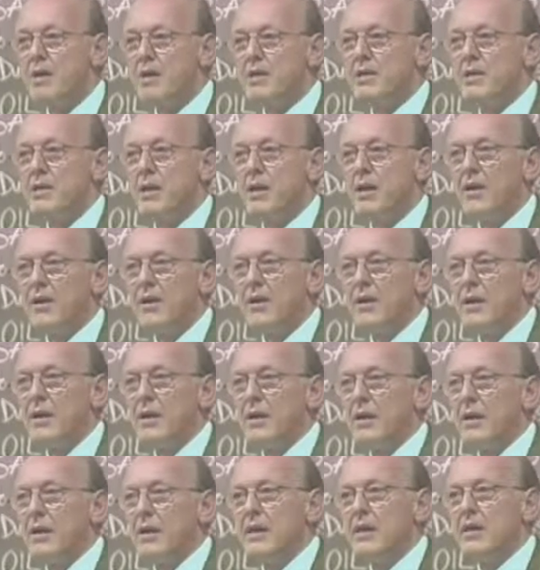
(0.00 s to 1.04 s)

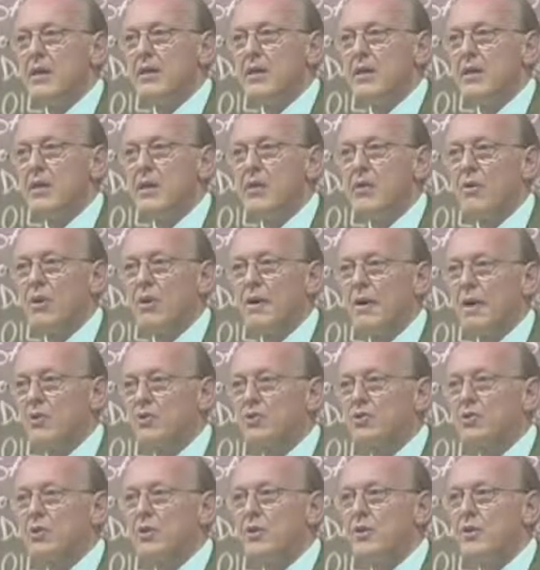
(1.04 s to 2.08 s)
partner in the
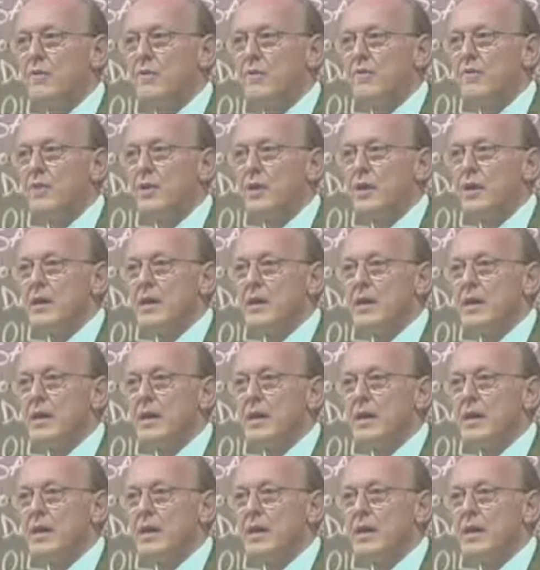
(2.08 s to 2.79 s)
coalition,